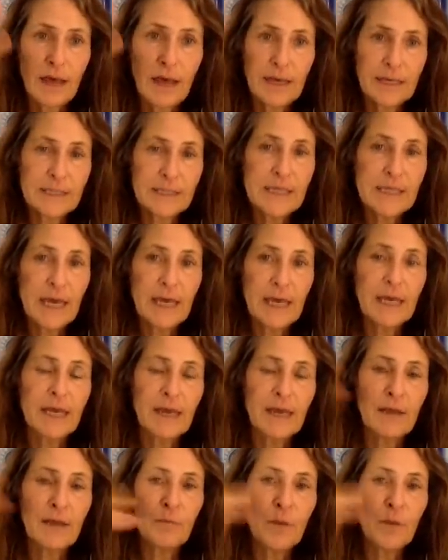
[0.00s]
I can take
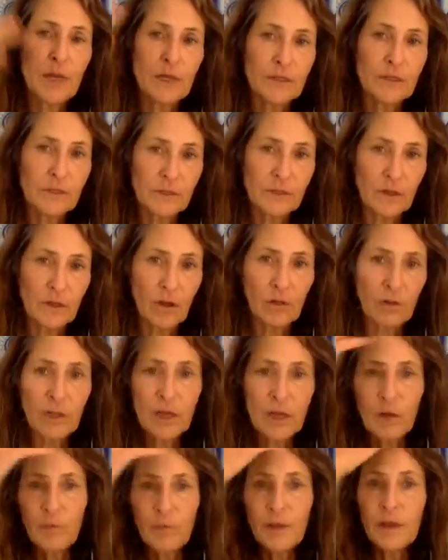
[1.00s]
it in, but it's a
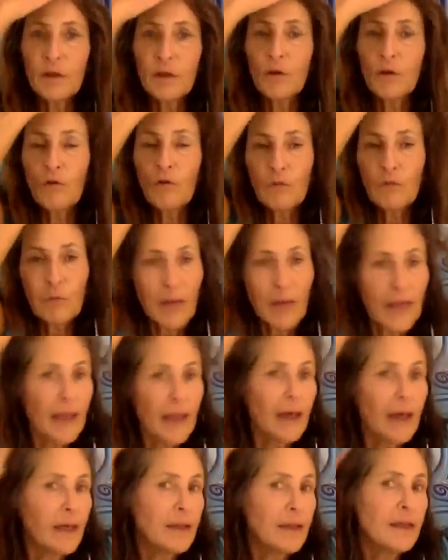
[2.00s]
little bit over
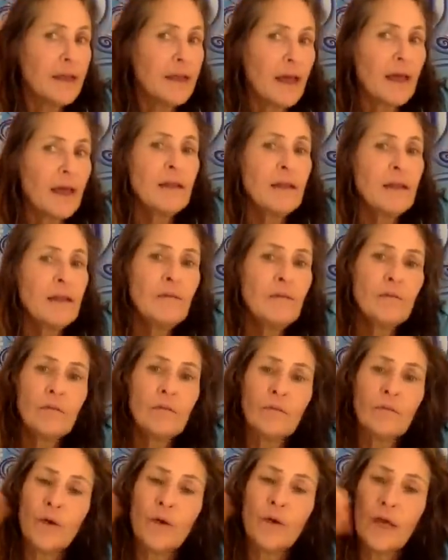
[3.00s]
my head again.
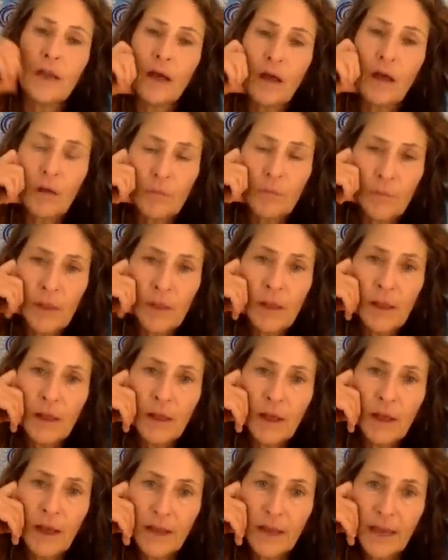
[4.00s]
But
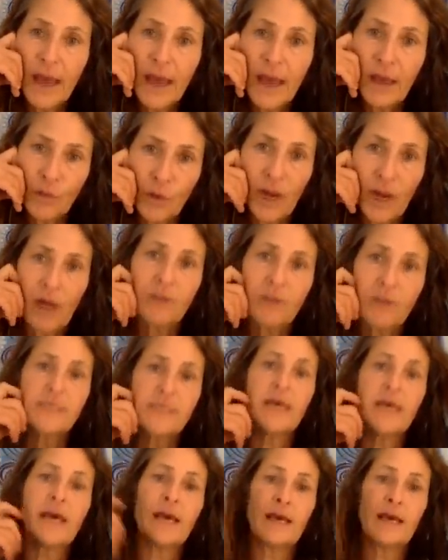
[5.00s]
again, what I'll
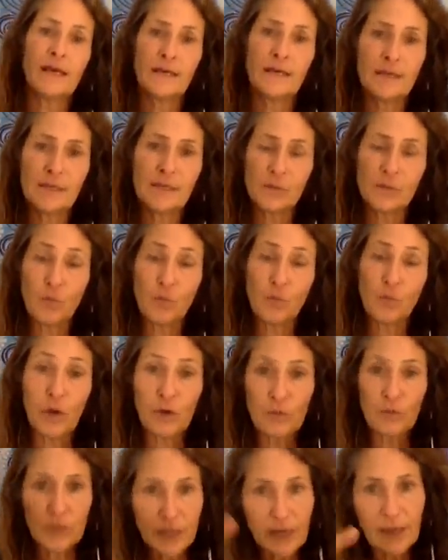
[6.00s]
say is when
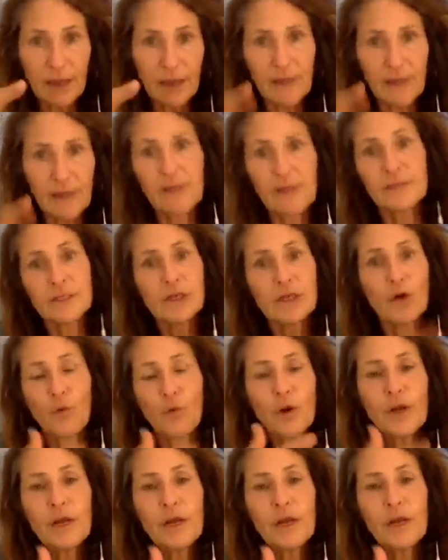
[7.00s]
you dig in and start
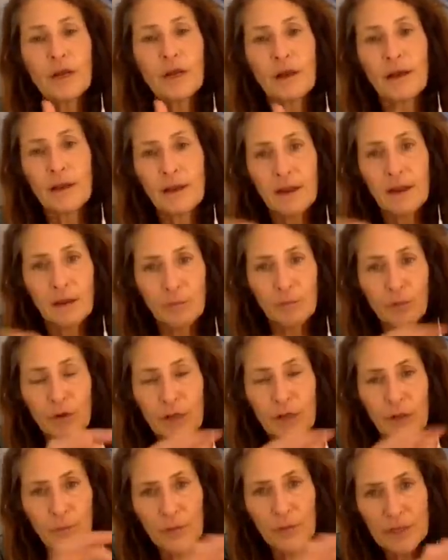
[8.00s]
working on it and
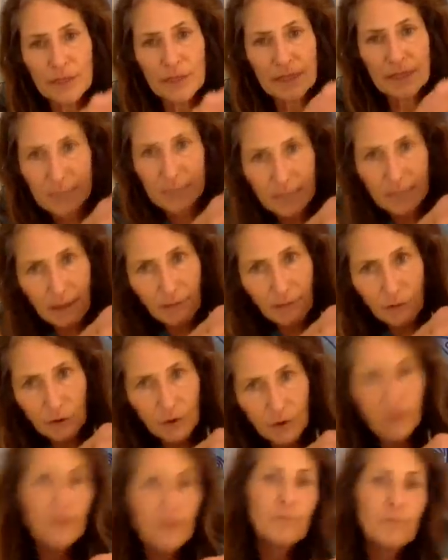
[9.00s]
putting the pieces
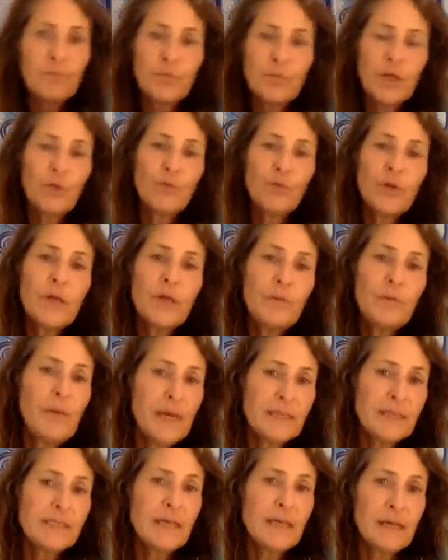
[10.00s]
together, it really
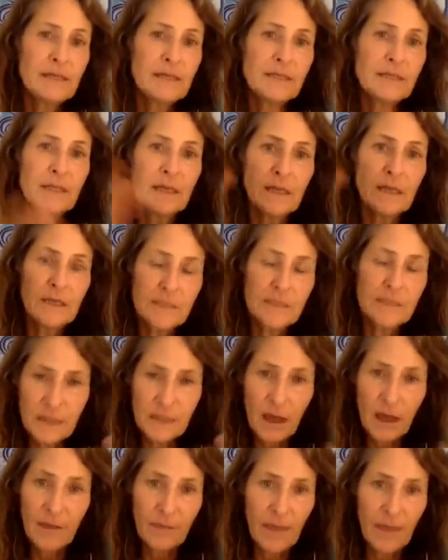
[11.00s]
makes sense, and it is
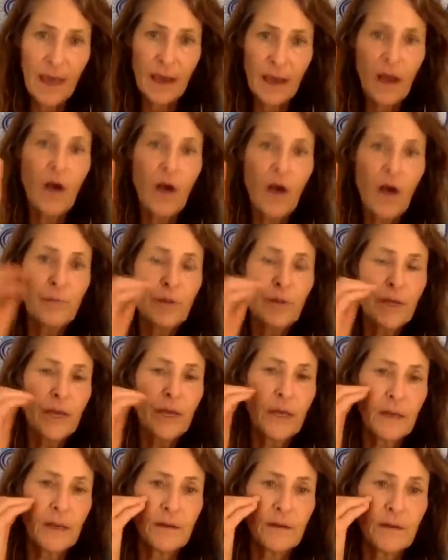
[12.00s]
not that
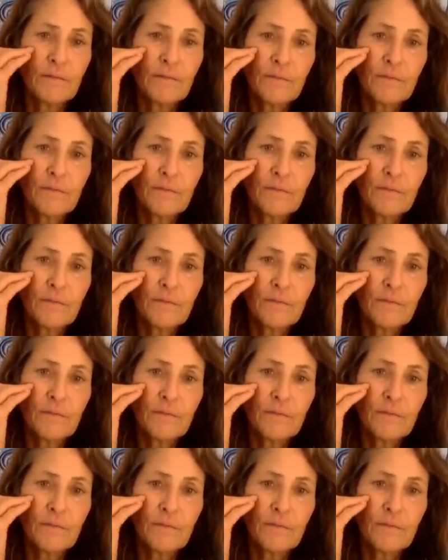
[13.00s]
complicated.